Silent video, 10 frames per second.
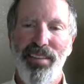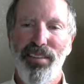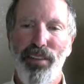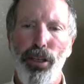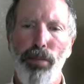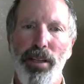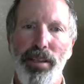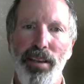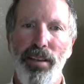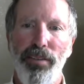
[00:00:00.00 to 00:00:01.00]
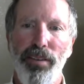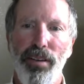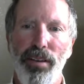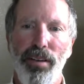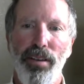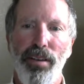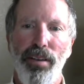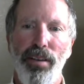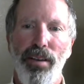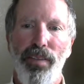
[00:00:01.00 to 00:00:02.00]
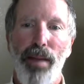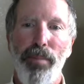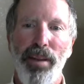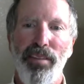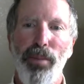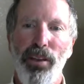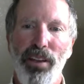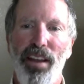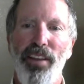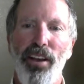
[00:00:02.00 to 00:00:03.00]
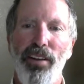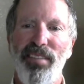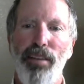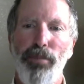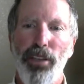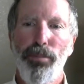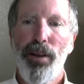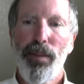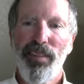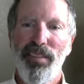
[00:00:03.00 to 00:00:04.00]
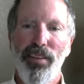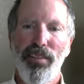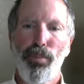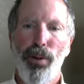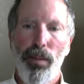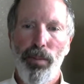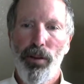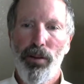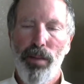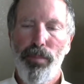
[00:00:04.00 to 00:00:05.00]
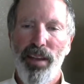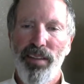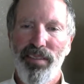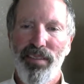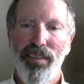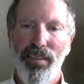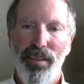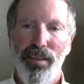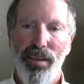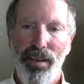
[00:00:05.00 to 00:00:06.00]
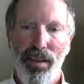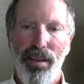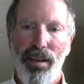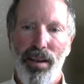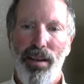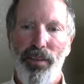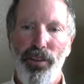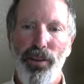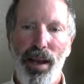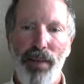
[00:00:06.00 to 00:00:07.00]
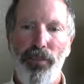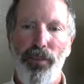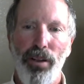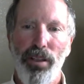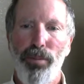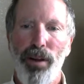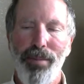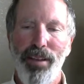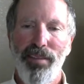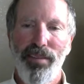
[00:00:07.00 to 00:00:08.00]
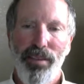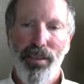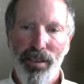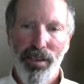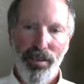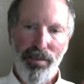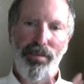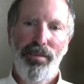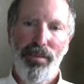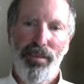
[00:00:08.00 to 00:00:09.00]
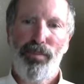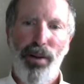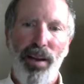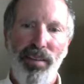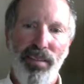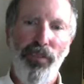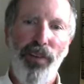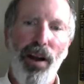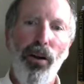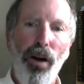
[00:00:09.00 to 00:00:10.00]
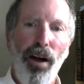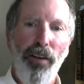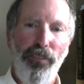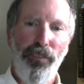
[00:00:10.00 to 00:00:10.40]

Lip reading: cumulative. That means they're building on the old assumption premise, so it's probability based. If you have a faulty premise, you're probably so far off